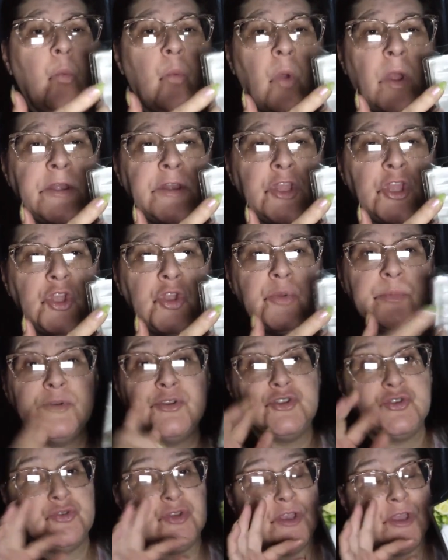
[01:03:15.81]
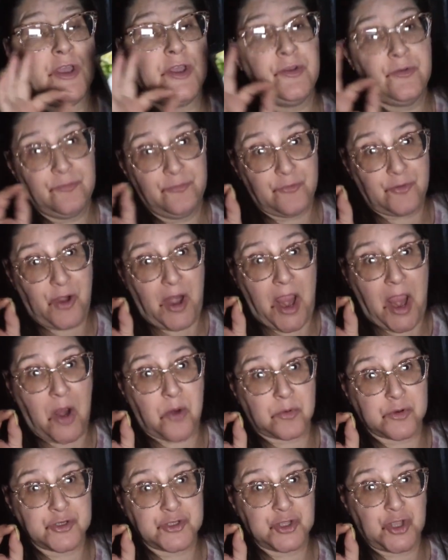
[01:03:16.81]
One cube would do you for
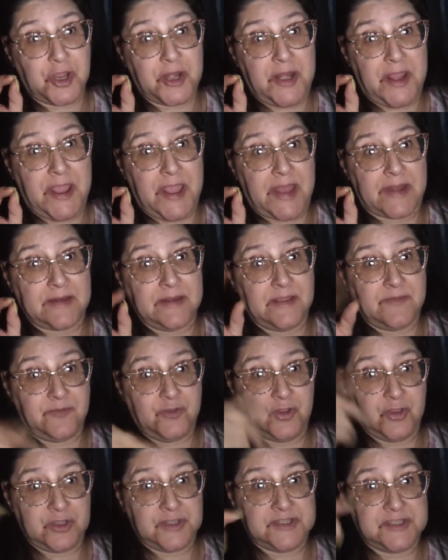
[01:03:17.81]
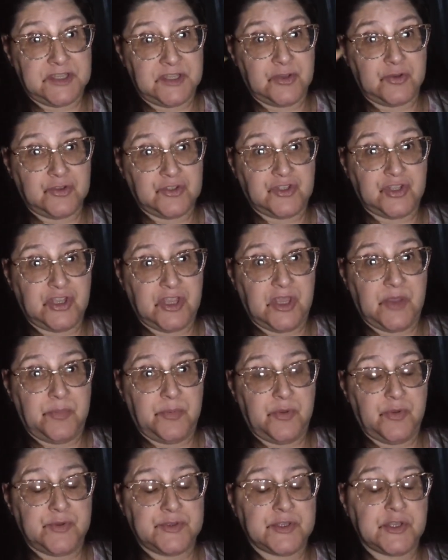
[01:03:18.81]
hours on end if you continuously
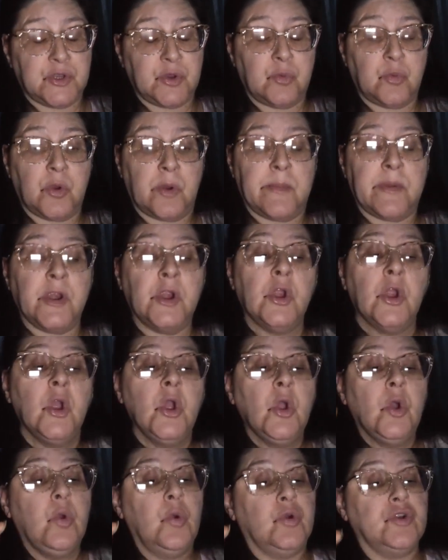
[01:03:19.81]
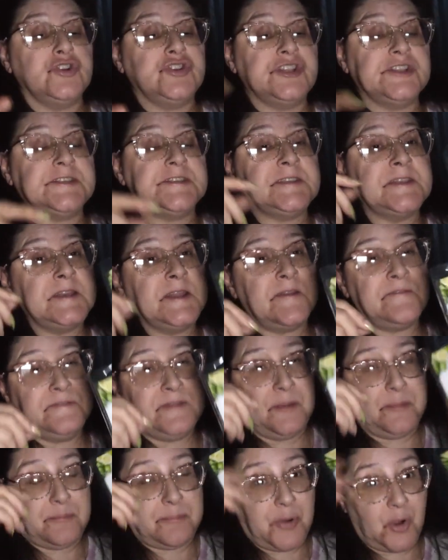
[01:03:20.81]
keep using your warmer or just
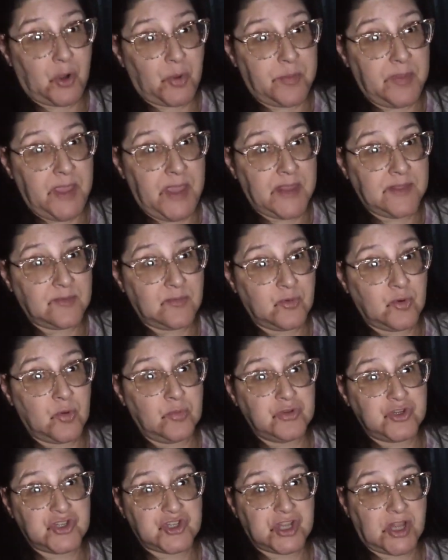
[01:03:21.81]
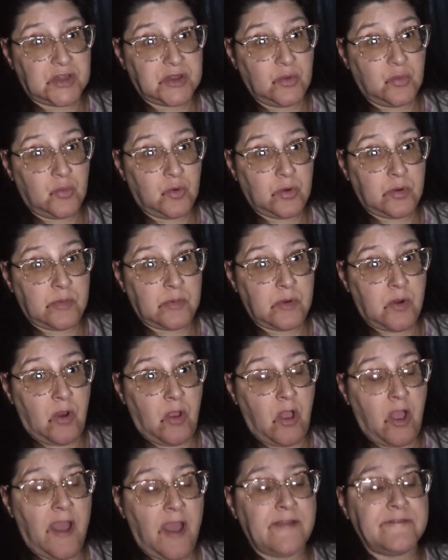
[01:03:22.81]
enough to permeate the room, shut the
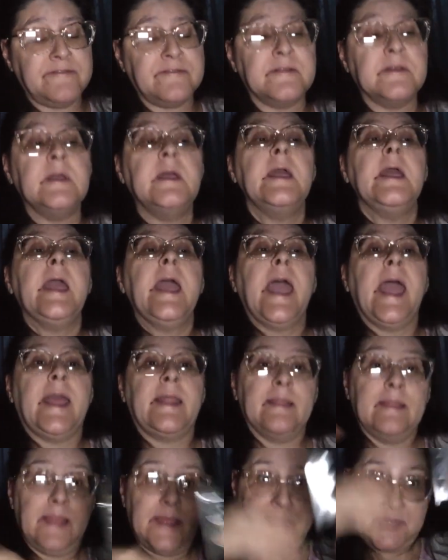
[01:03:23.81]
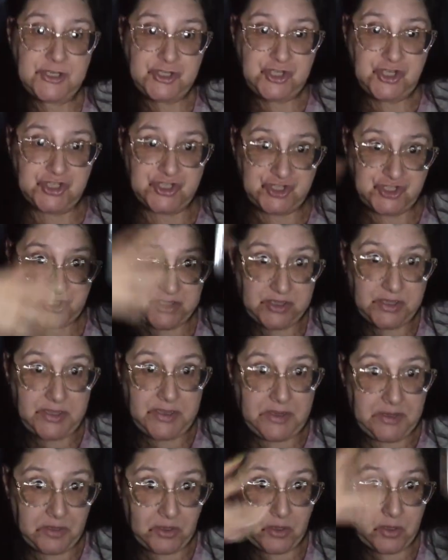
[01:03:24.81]
warmer off, and let it just
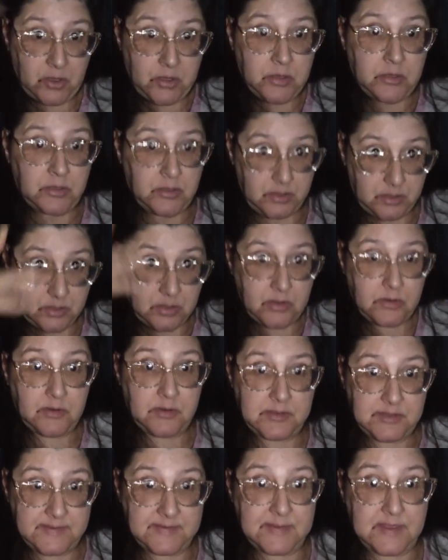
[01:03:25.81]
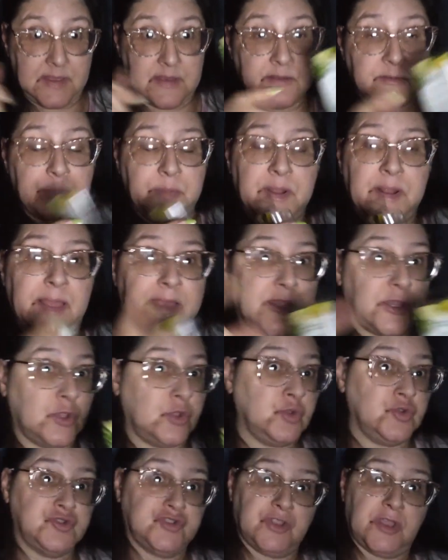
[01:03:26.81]
linger because it'd be like
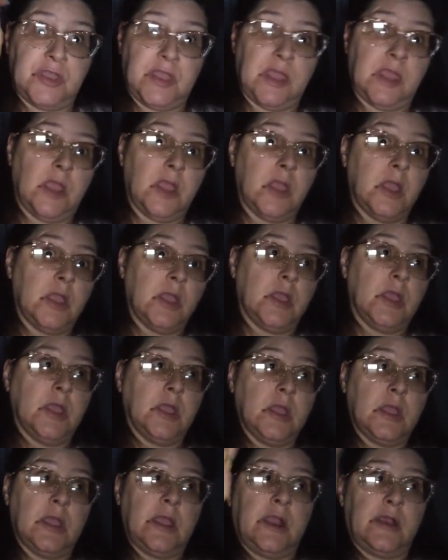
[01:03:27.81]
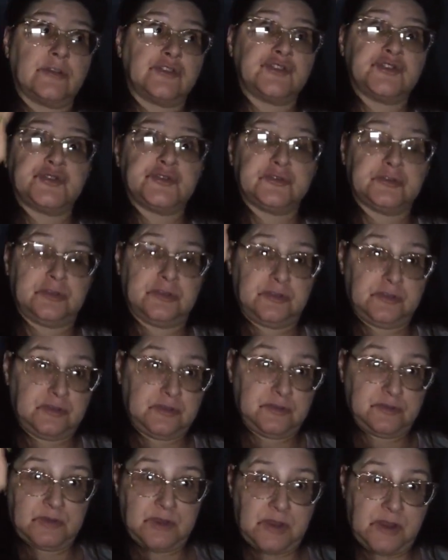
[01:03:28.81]
used a air,
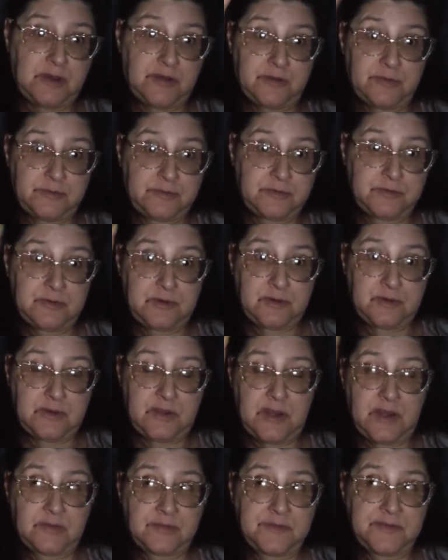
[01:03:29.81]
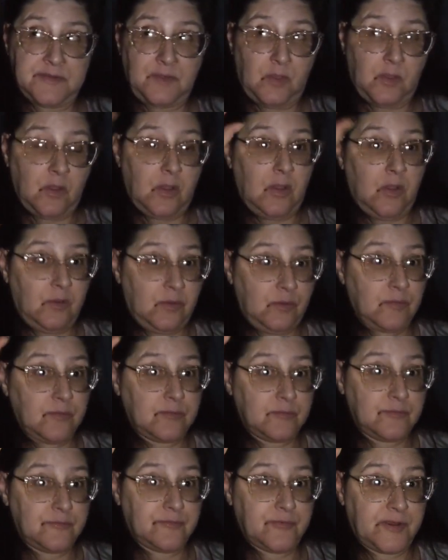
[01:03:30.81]
air, aerosol
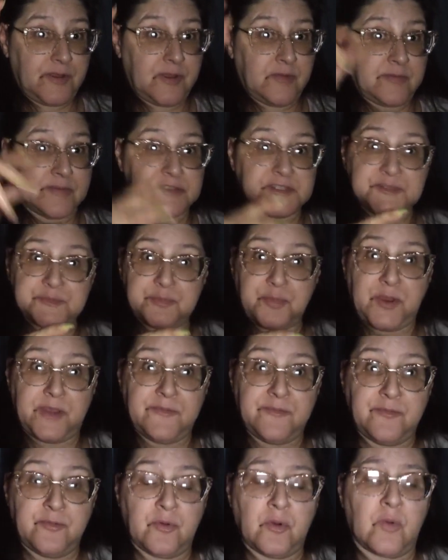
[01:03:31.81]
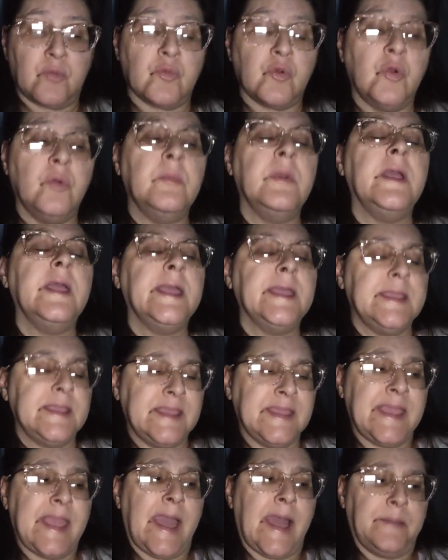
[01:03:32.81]
fragrance spray for a room.
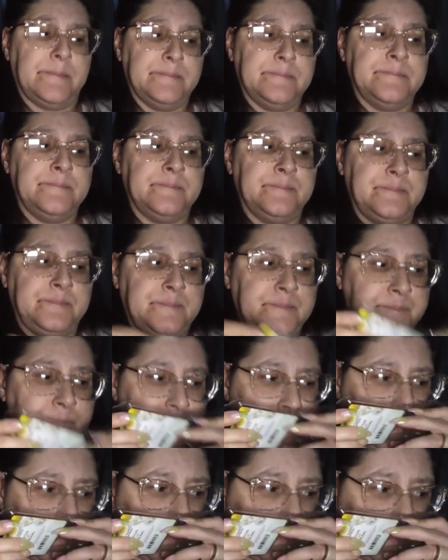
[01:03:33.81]
Yeah, mm-hmm.